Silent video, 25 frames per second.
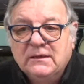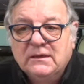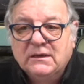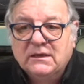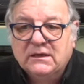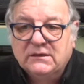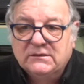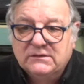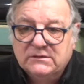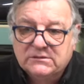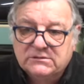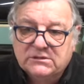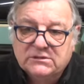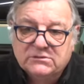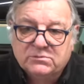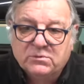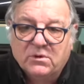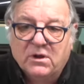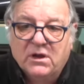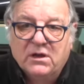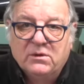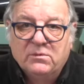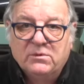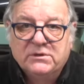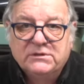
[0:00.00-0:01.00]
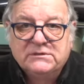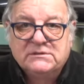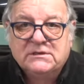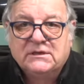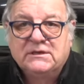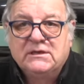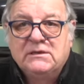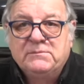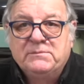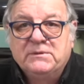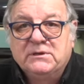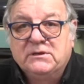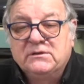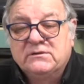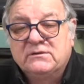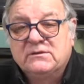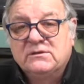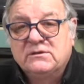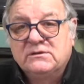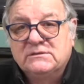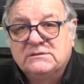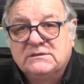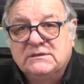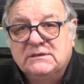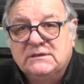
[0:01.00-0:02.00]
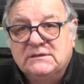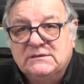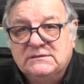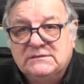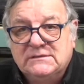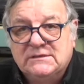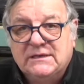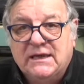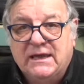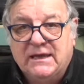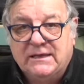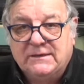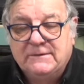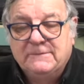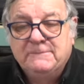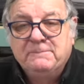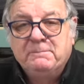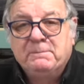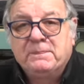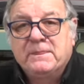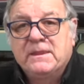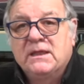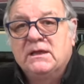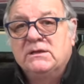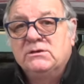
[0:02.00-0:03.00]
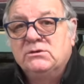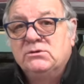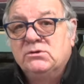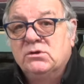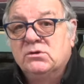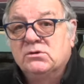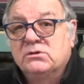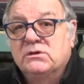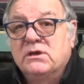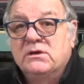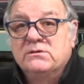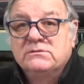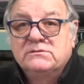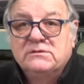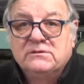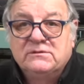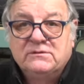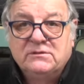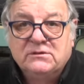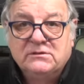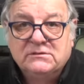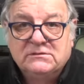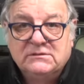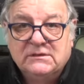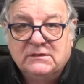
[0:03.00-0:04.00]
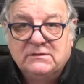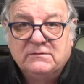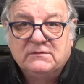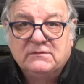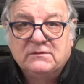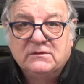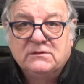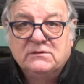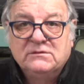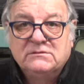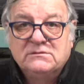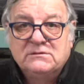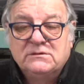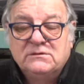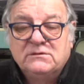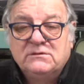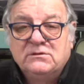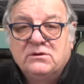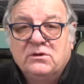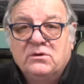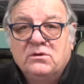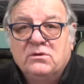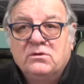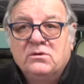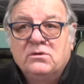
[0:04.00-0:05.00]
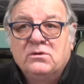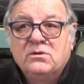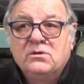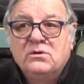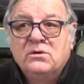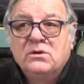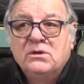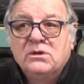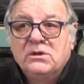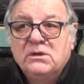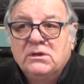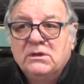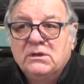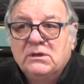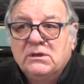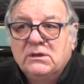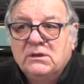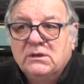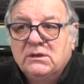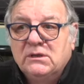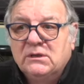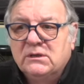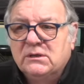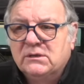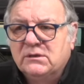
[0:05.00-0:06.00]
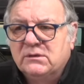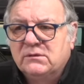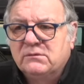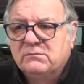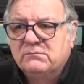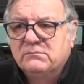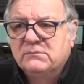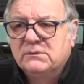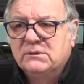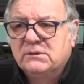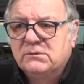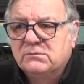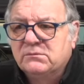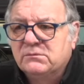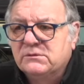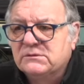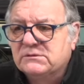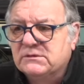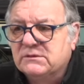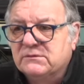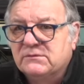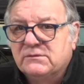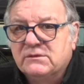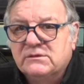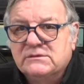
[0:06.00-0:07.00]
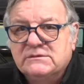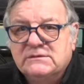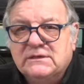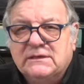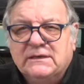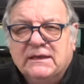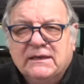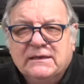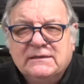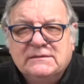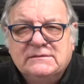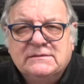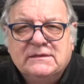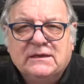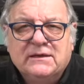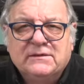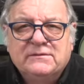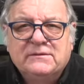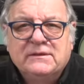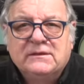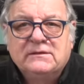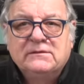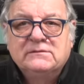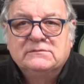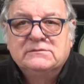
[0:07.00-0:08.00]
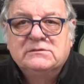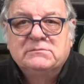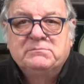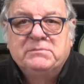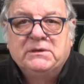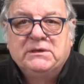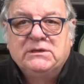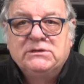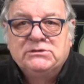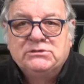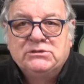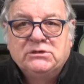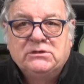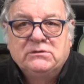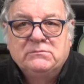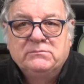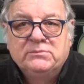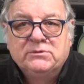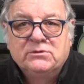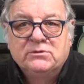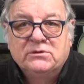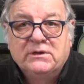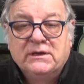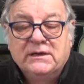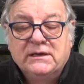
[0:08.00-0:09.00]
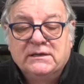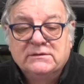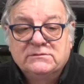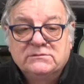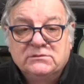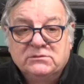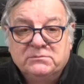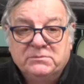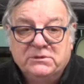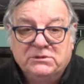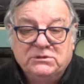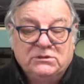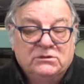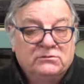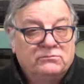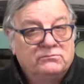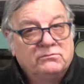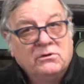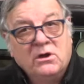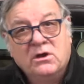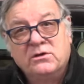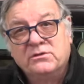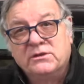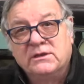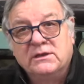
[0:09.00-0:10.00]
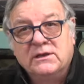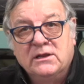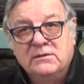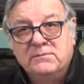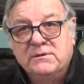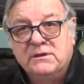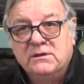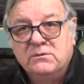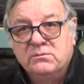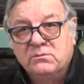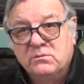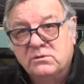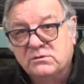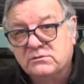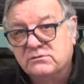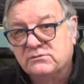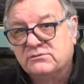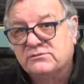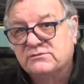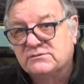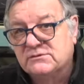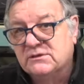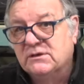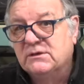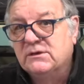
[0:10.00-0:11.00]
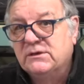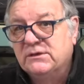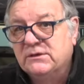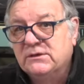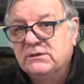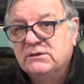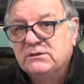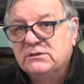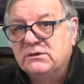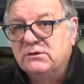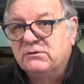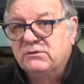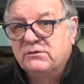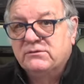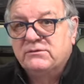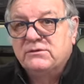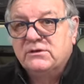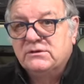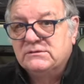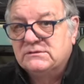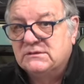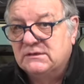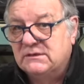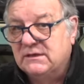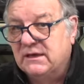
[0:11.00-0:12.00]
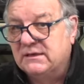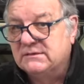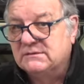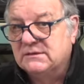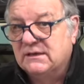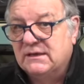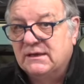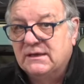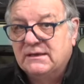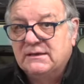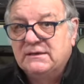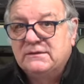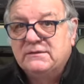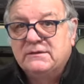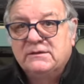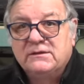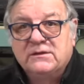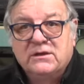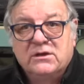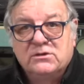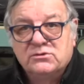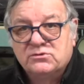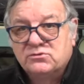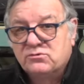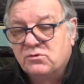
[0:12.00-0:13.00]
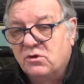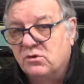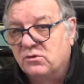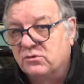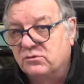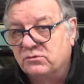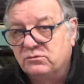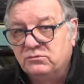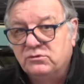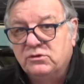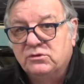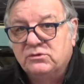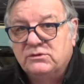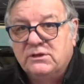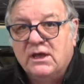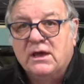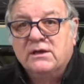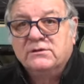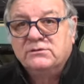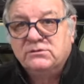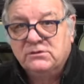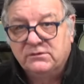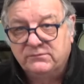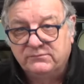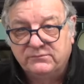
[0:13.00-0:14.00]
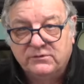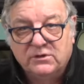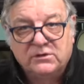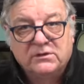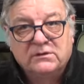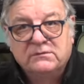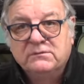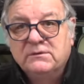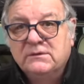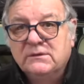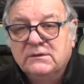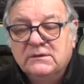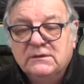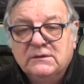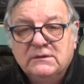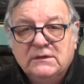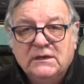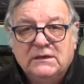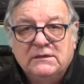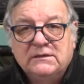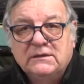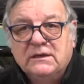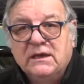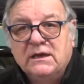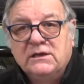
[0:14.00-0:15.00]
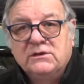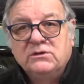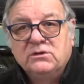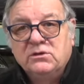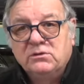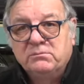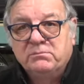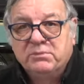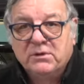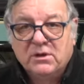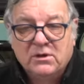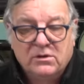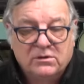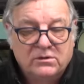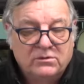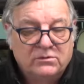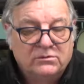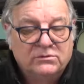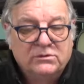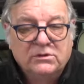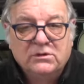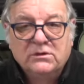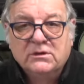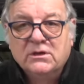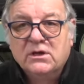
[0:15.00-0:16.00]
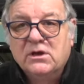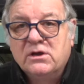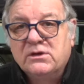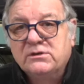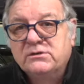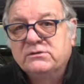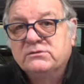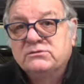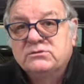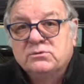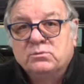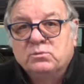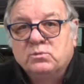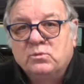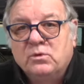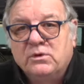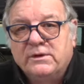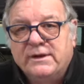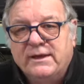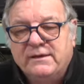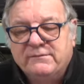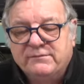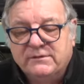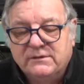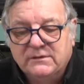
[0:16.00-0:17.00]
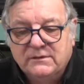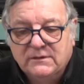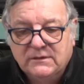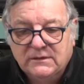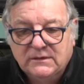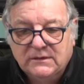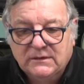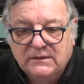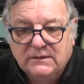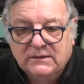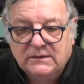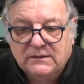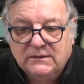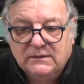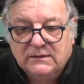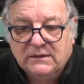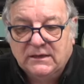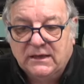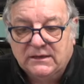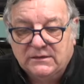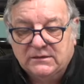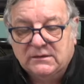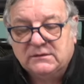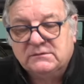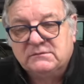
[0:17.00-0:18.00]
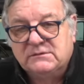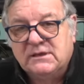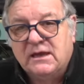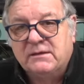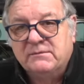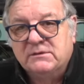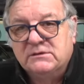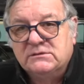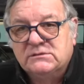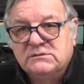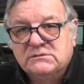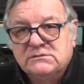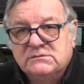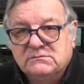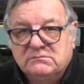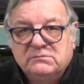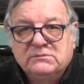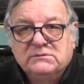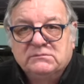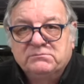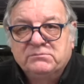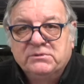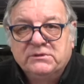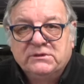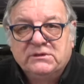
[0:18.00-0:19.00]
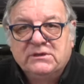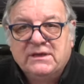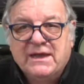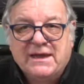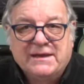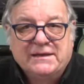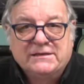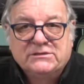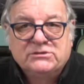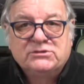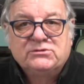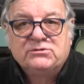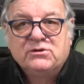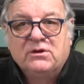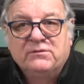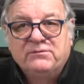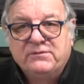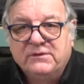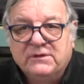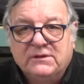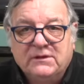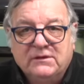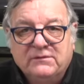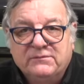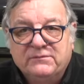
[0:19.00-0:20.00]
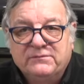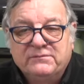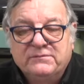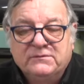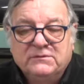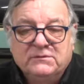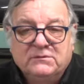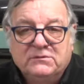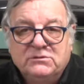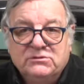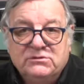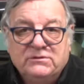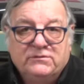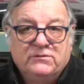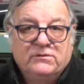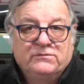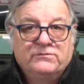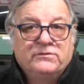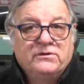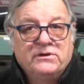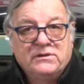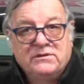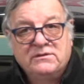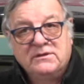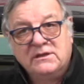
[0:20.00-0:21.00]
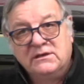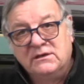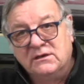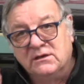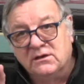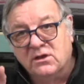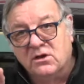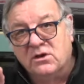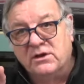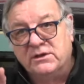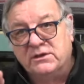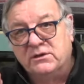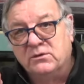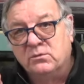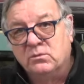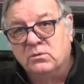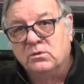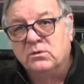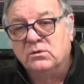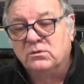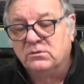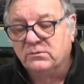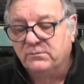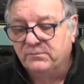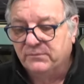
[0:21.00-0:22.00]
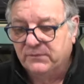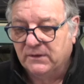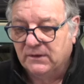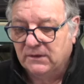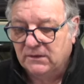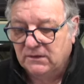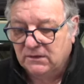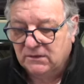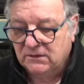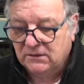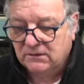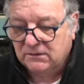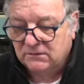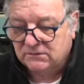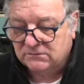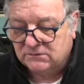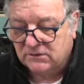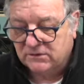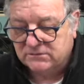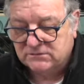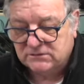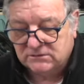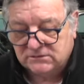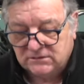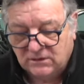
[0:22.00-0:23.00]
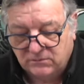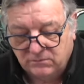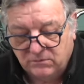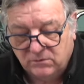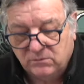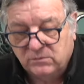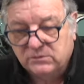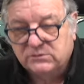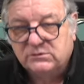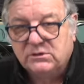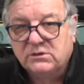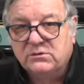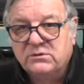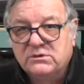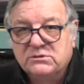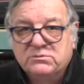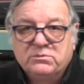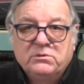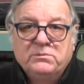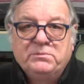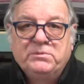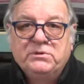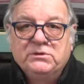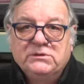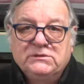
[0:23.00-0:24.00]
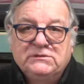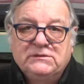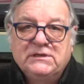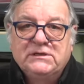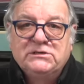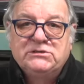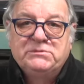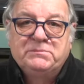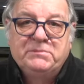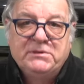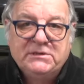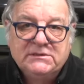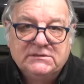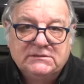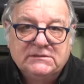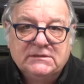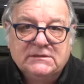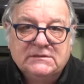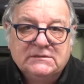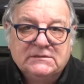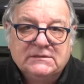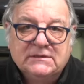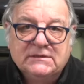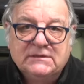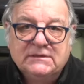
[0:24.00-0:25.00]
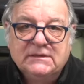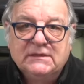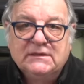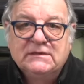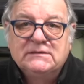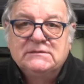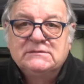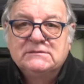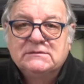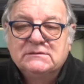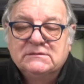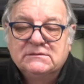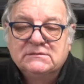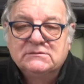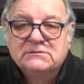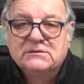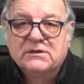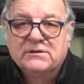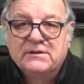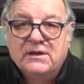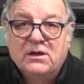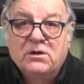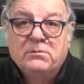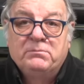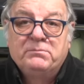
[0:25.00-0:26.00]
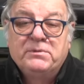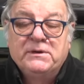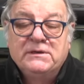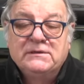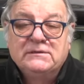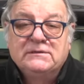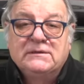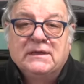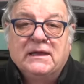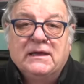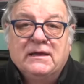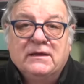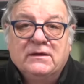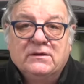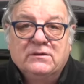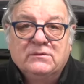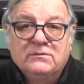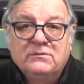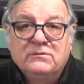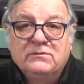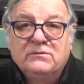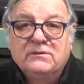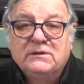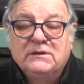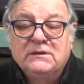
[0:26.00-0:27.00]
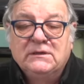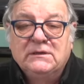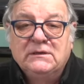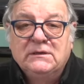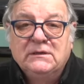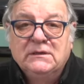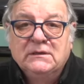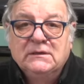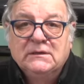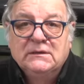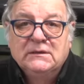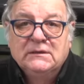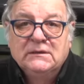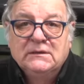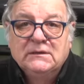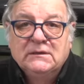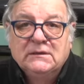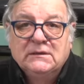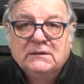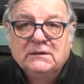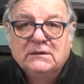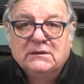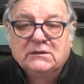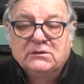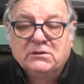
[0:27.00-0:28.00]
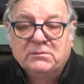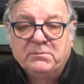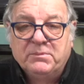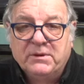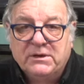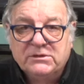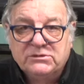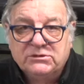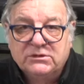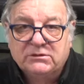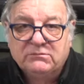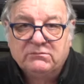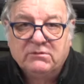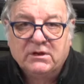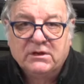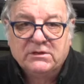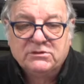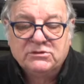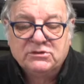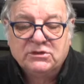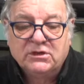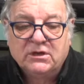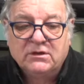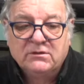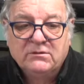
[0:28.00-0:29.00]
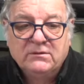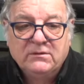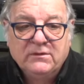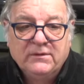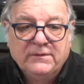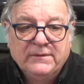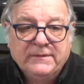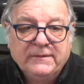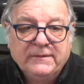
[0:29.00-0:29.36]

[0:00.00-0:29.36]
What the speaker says: And this is why I wanted to keep it at 1310 and not go to 1330 or what is it, 1380 I think is the biggest you can bore it out to. But you're right on the limit. Once you're at 1380 and anything goes wrong, you're done. You've got to either get a new block or new liners, whatever. And the damage will be catastrophic because you've got a very thin liner wall. So as I said, what we'll do is we'll put dish pistons in this, so that'll bring down the compression ratio,